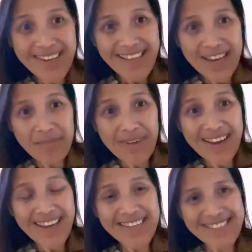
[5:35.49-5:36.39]
and
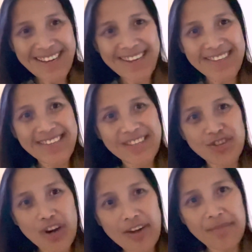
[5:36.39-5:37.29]
my son
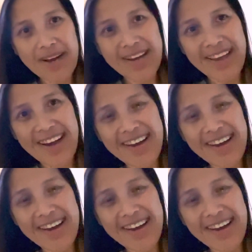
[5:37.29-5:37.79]
jeremiah